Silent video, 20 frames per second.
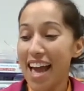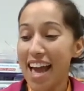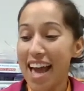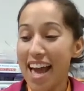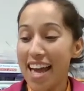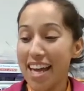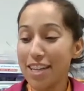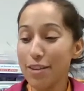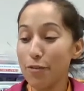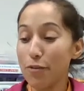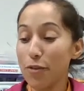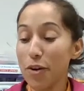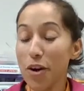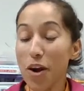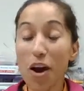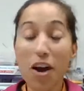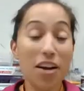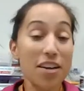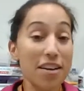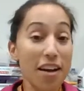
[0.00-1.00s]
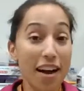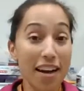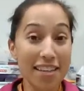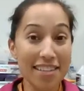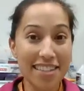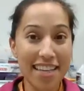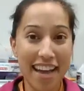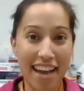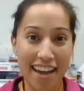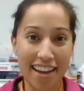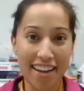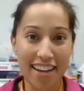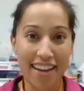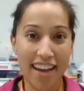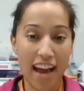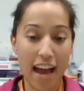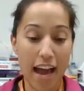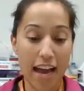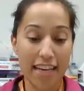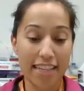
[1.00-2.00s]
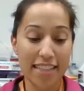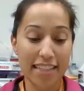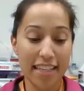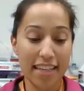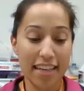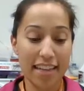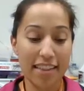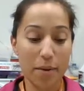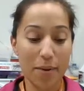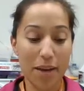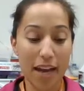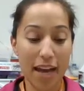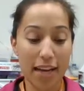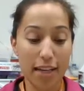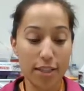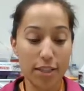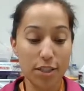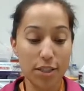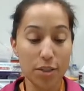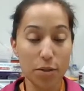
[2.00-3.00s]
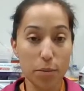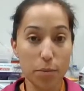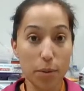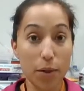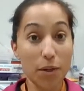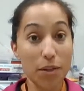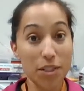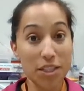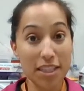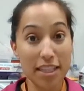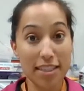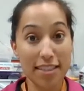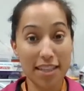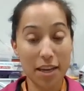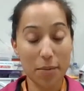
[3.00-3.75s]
And for our non-tech idea that we had to purchase,